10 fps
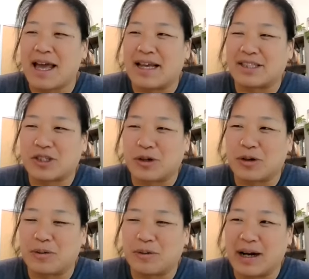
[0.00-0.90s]
And
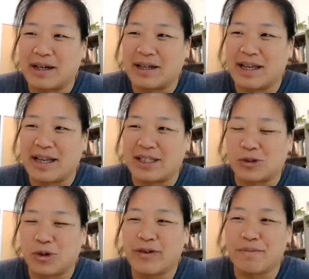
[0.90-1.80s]
so it's
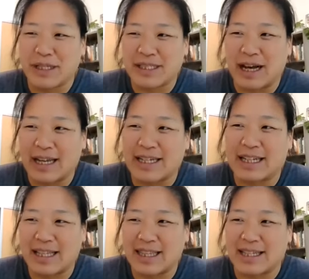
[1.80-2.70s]
sort of a
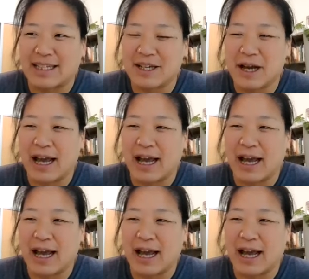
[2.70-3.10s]
misguided, I think,